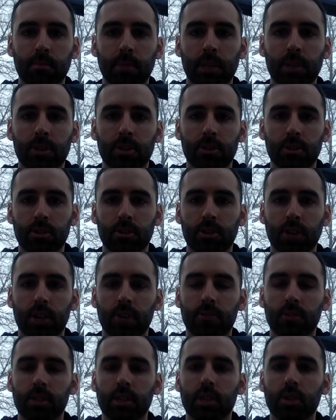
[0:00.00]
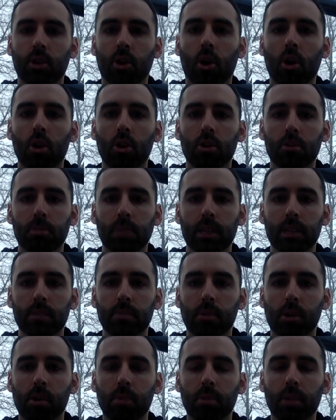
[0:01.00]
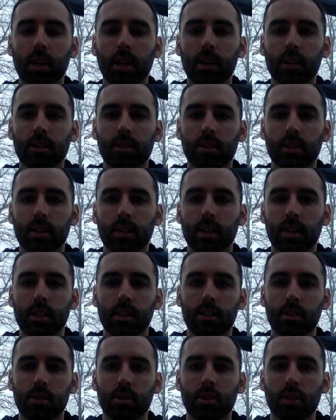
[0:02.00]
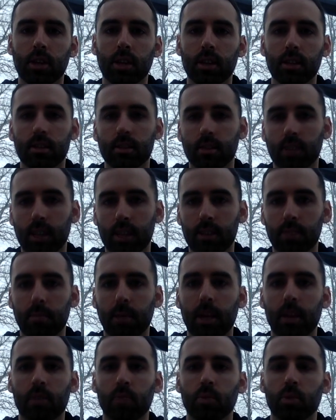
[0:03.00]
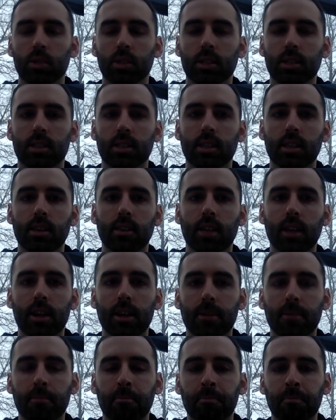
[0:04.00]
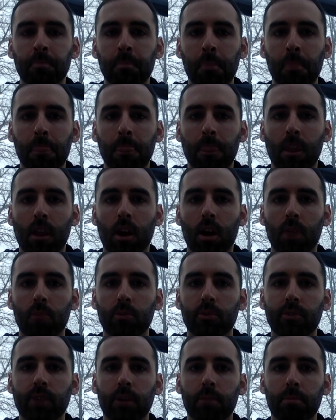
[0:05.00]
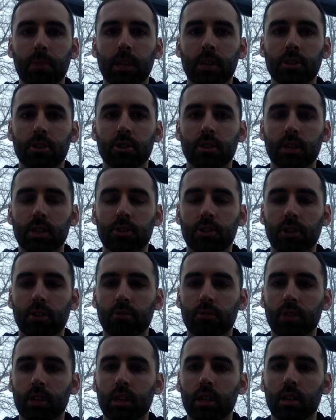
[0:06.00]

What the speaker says: pitchers are generally taller baseball players, and you can expect what to see there. We found pitchers had generally